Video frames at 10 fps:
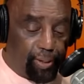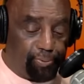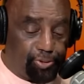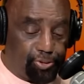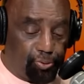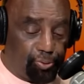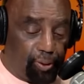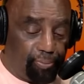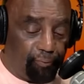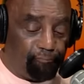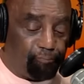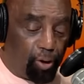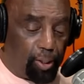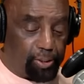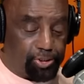episode of The
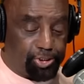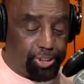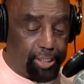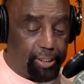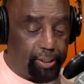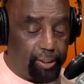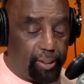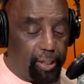Fallen State.